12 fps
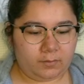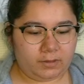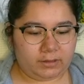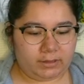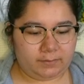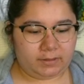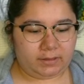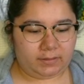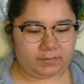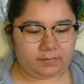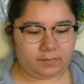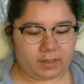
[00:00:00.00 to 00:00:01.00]
but like
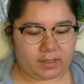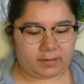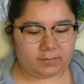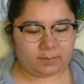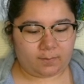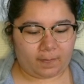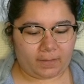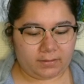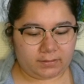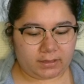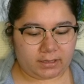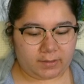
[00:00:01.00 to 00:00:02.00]
because of that,
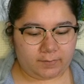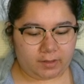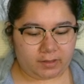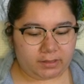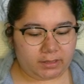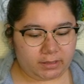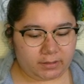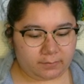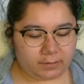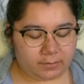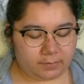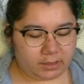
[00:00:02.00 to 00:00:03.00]
like I'm not ahead on
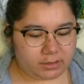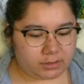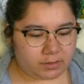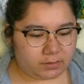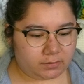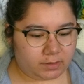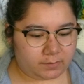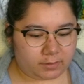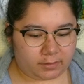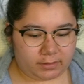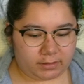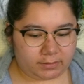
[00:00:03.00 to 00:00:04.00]
my main channel, I'm
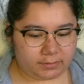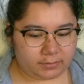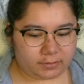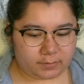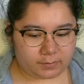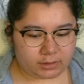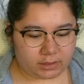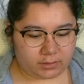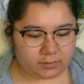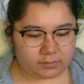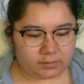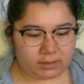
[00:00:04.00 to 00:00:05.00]
not ahead on the clips
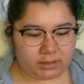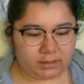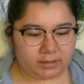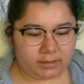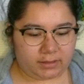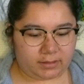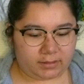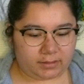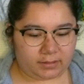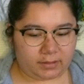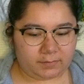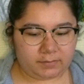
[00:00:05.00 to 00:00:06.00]
channel. Like
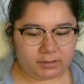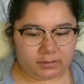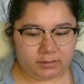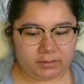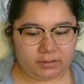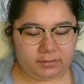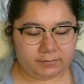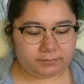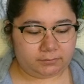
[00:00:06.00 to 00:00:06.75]
I'm literally